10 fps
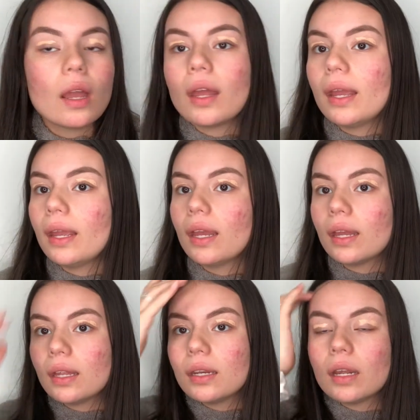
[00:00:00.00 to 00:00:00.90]

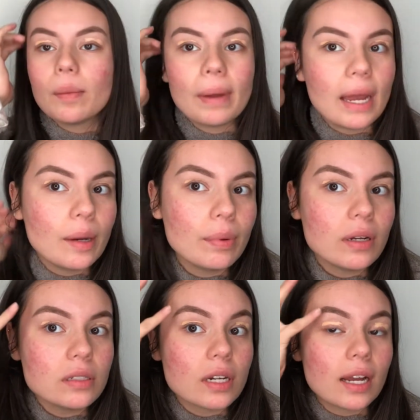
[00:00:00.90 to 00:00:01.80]
And my
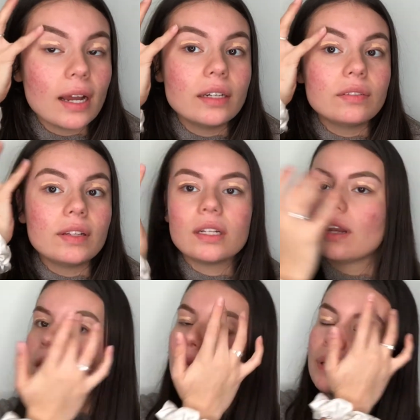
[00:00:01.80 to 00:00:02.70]
eyebrows are kind of like
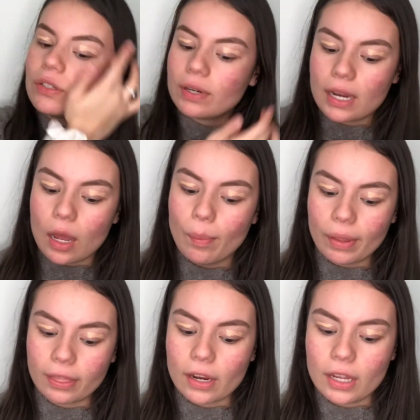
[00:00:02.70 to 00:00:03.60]
not the best right now, but
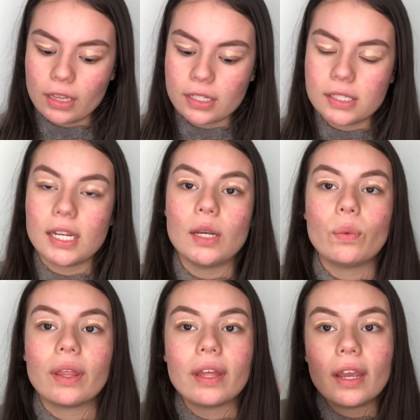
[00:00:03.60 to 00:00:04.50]
they're in the state
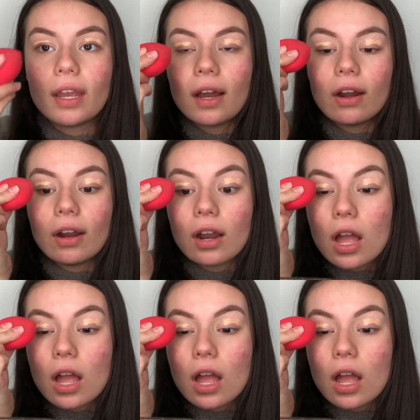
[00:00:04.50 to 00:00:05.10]
where they are